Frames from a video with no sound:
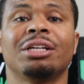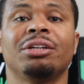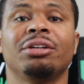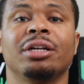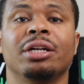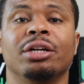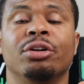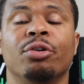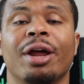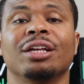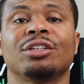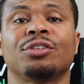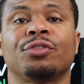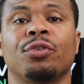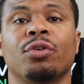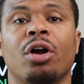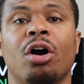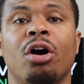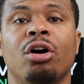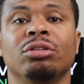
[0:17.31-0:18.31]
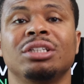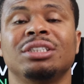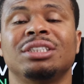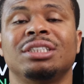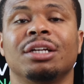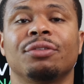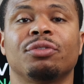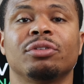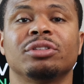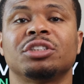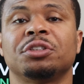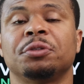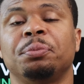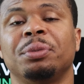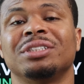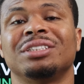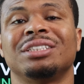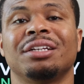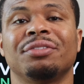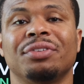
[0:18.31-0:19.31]
literally grants for all these different
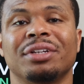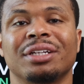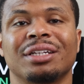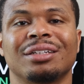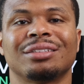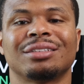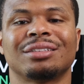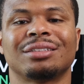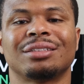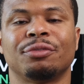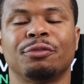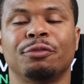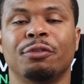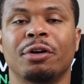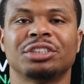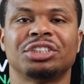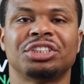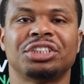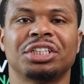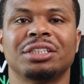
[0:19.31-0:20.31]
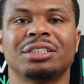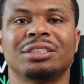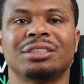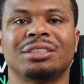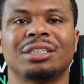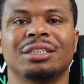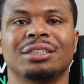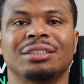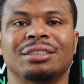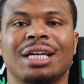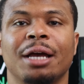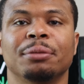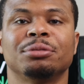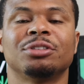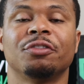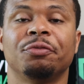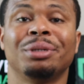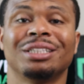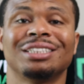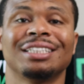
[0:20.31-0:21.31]
specific functions and
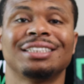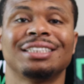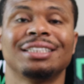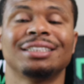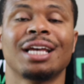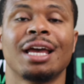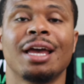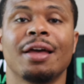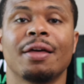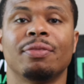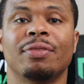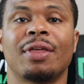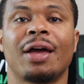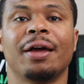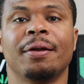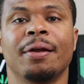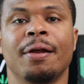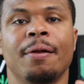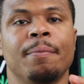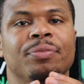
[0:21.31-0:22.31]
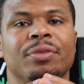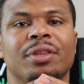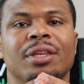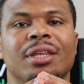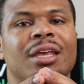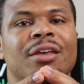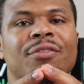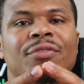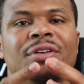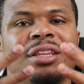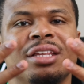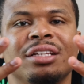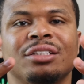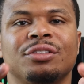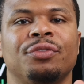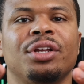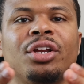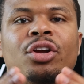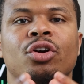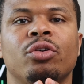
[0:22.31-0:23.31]
types of businesses that even
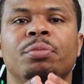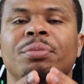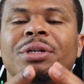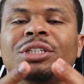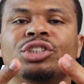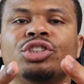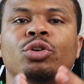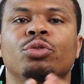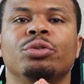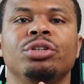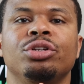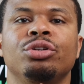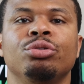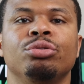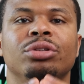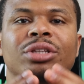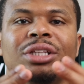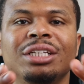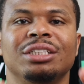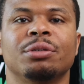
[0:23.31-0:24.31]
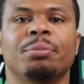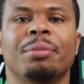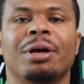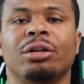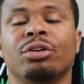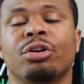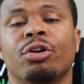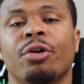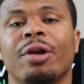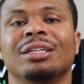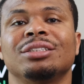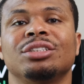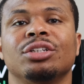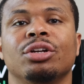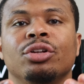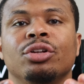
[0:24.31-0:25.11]
this video and me showing you these amount of grants,